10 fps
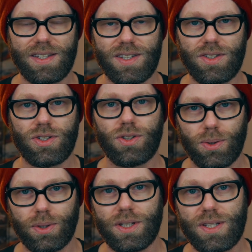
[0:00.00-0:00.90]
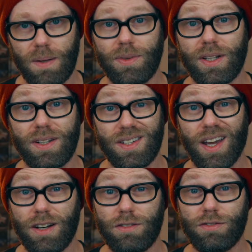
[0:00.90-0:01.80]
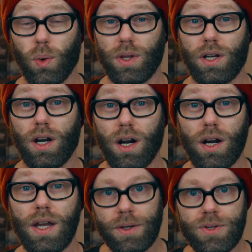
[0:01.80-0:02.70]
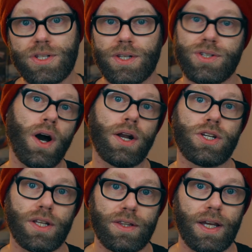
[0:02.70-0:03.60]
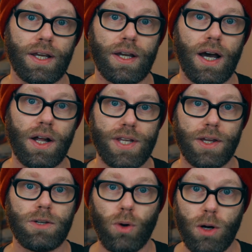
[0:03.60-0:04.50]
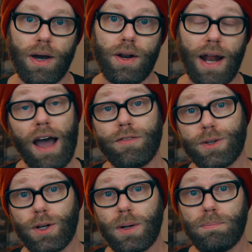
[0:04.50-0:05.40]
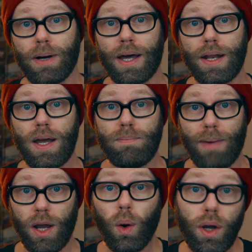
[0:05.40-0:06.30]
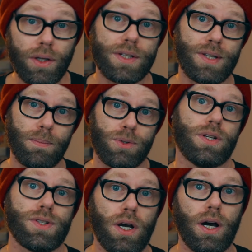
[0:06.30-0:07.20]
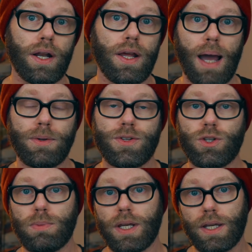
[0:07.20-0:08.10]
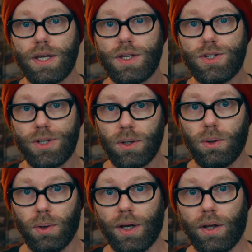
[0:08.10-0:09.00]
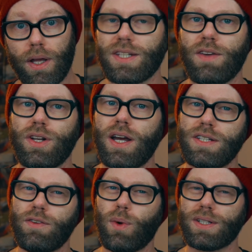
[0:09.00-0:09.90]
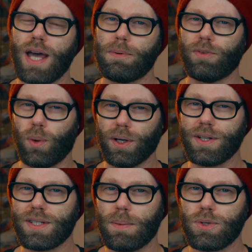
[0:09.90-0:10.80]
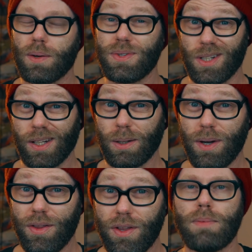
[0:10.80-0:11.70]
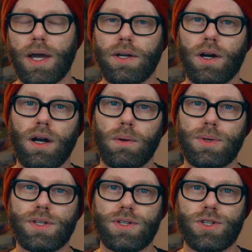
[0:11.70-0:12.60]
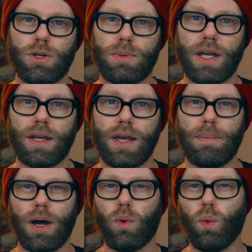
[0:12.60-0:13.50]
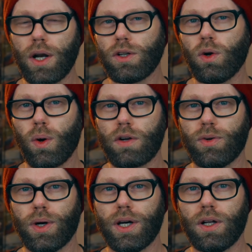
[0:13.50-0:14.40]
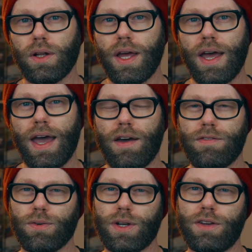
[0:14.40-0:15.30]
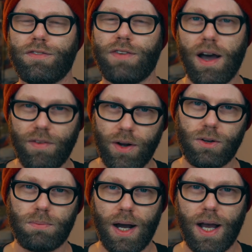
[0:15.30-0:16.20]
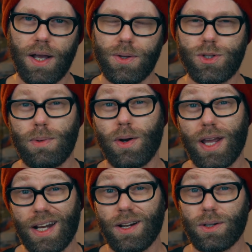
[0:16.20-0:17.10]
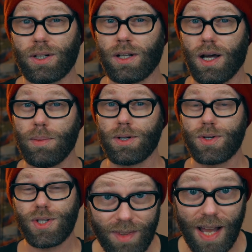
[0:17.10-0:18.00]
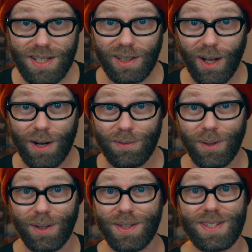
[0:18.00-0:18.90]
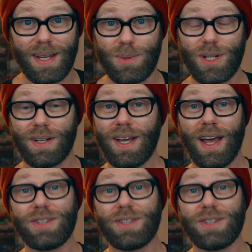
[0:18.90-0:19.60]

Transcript: This is truly something designed for the car. Here's the astonishing thing. I'll tell you more about it after, but my oil consumption is gone. I'm consuming 0 oil. And to give you an idea of what type of oil consumption I was dealing with, my car was consuming about 1 quart of oil every 500 miles or about 800 kilometers. That's a lot of oil consumption.